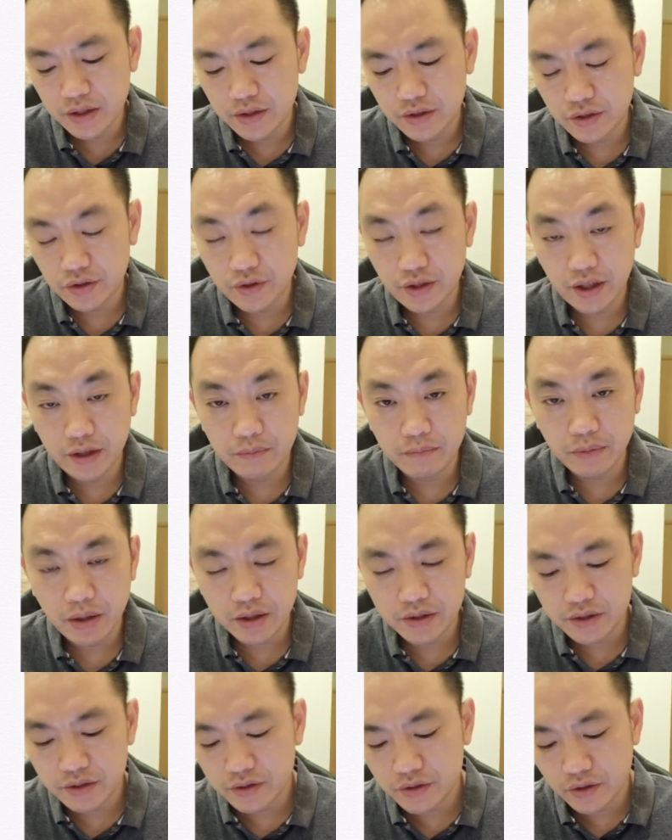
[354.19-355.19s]
So 10
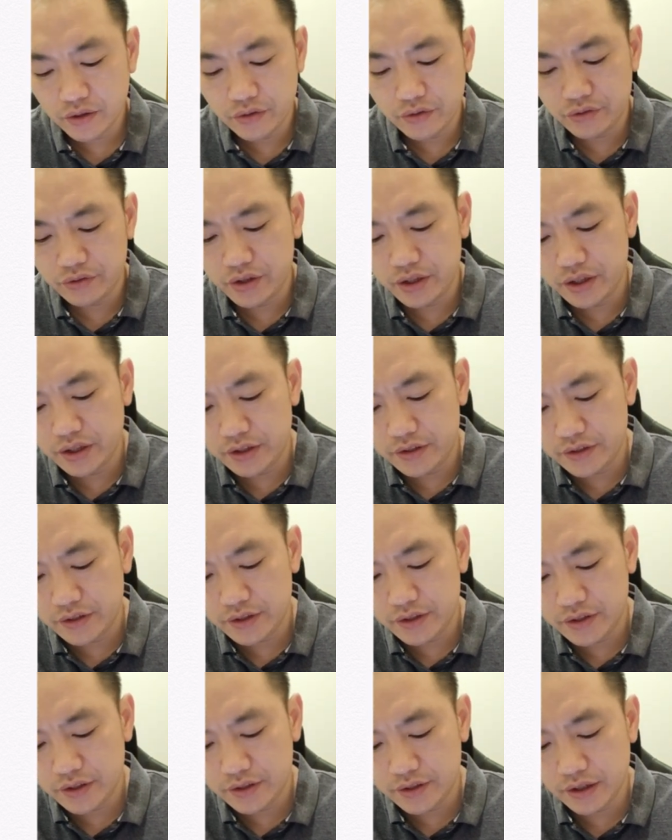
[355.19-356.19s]
minus 3 is
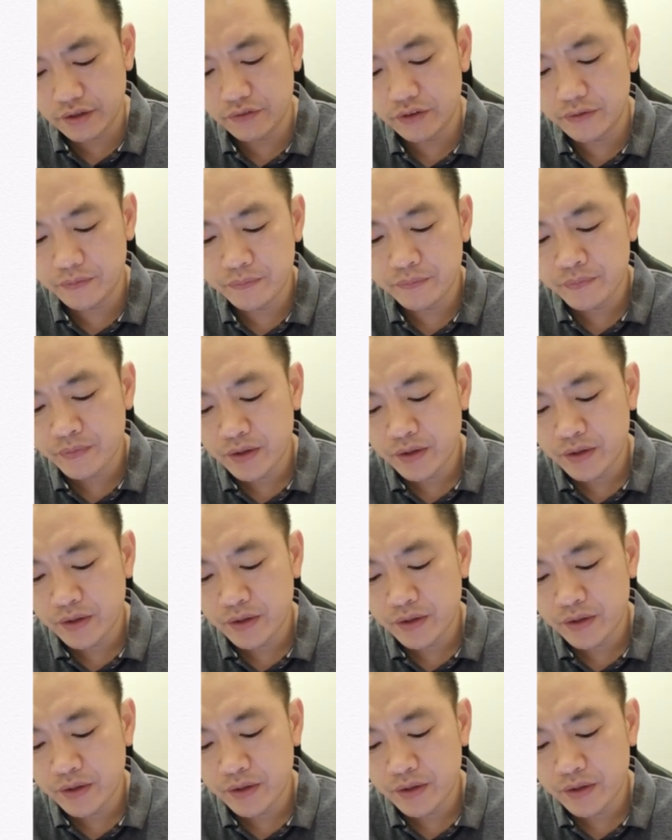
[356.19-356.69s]
7.